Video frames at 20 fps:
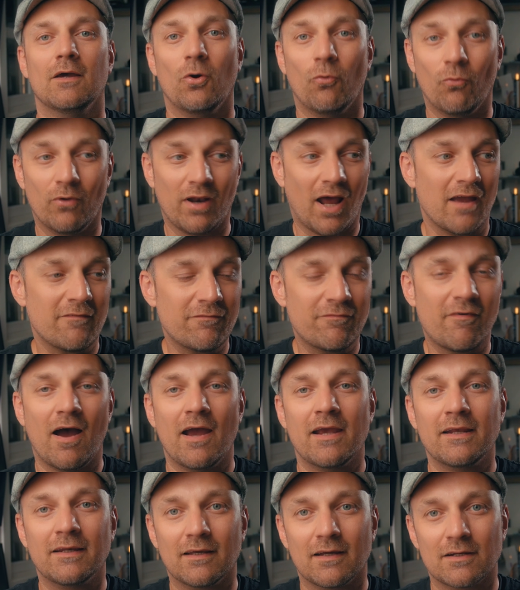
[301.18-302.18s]
When I
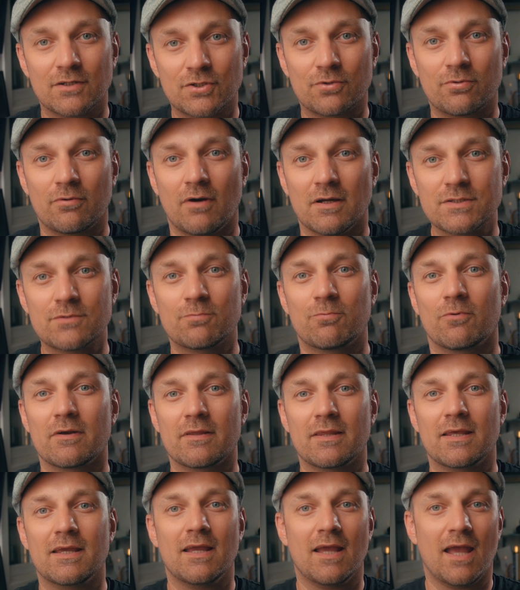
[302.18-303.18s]
find a
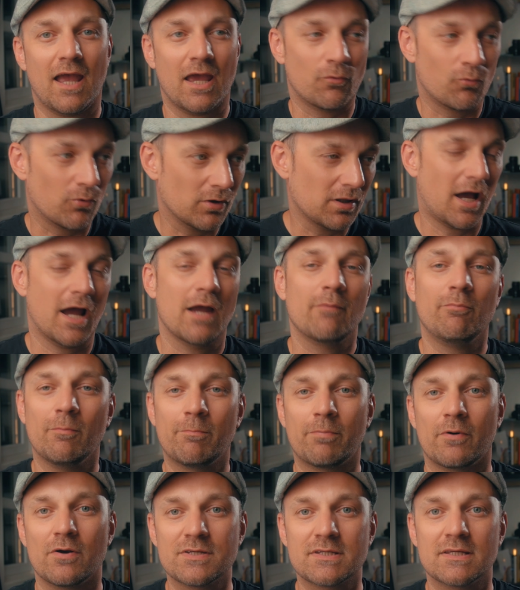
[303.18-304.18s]
trustworthy and reliable
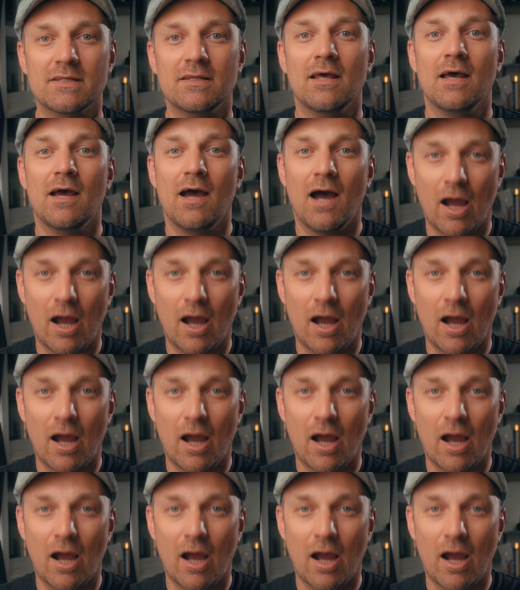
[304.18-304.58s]
person,